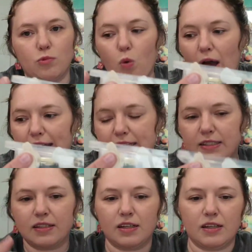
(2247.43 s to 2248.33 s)

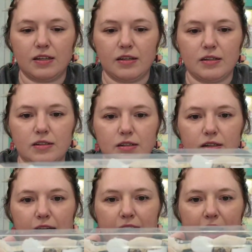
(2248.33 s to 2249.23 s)
white
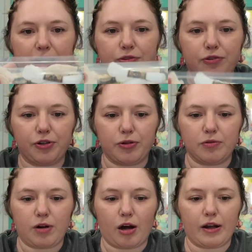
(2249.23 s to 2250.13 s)
and
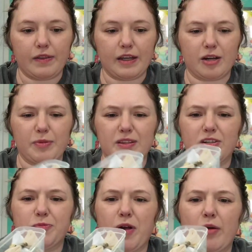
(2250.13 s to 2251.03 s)
ecru are in there, but
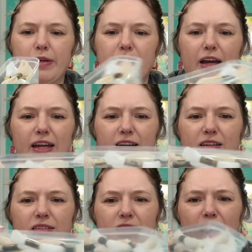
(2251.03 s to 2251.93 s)
there's probably like,
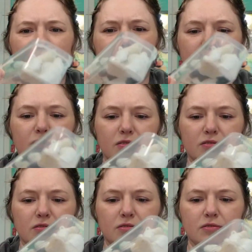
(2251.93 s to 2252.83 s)
I don't know,
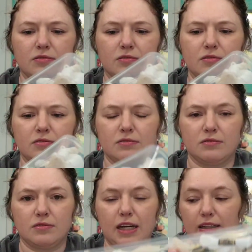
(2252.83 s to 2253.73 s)

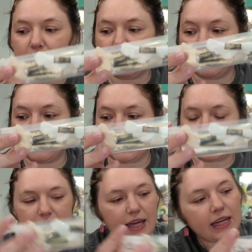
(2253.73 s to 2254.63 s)
at least
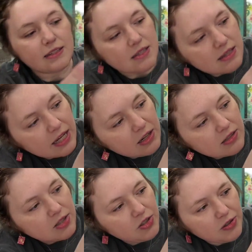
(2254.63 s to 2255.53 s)
6 skeins in
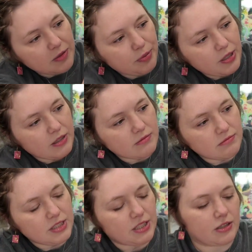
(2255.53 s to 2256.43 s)
there. So you could put,
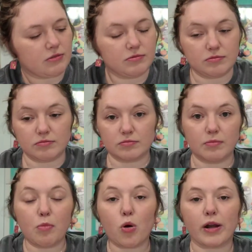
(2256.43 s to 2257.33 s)
you know,
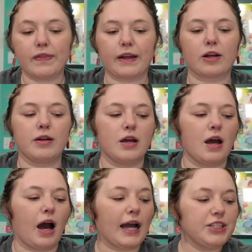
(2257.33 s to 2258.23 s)
more in there.
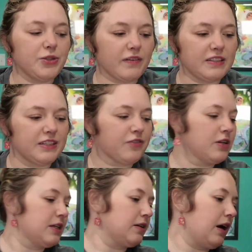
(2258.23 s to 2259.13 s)
I do have a
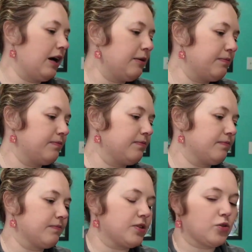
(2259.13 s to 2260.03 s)
different
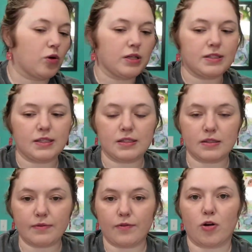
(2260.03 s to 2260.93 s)
storage
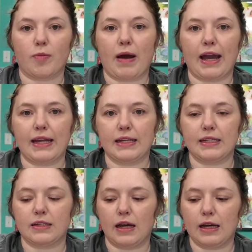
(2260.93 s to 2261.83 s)
system for my